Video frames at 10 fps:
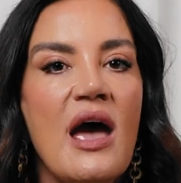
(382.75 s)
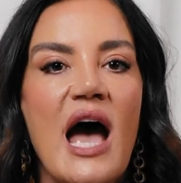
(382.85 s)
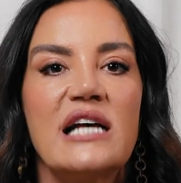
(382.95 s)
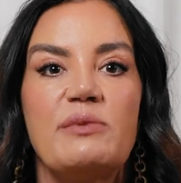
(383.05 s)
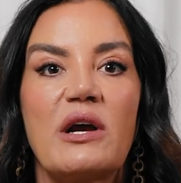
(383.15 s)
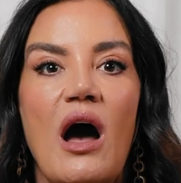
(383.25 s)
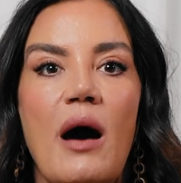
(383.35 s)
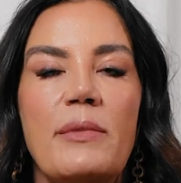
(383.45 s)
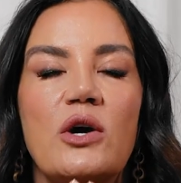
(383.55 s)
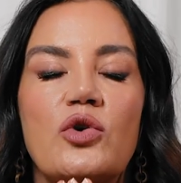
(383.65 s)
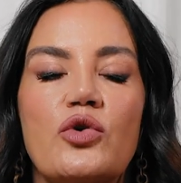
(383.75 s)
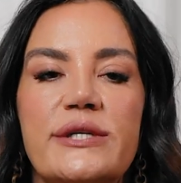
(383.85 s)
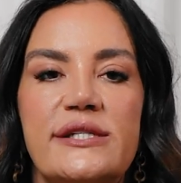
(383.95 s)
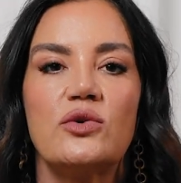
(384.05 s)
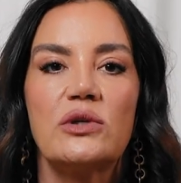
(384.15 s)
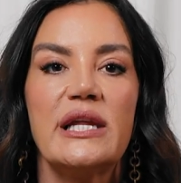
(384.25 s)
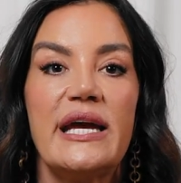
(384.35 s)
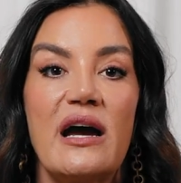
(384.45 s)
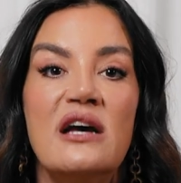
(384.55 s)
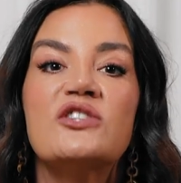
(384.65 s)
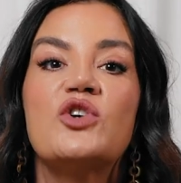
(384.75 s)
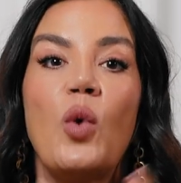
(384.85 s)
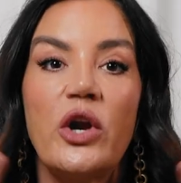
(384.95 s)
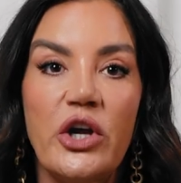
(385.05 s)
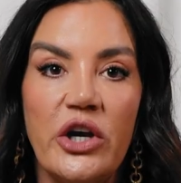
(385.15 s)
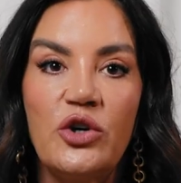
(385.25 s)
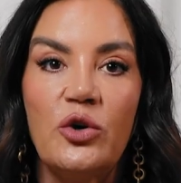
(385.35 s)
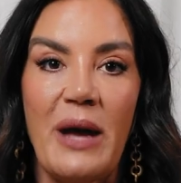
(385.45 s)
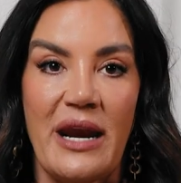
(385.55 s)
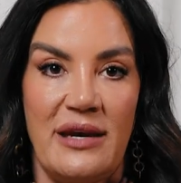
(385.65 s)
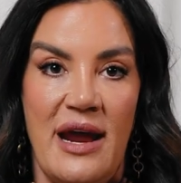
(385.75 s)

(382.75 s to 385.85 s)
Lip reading: has become crystal clear. So what are you going to do about it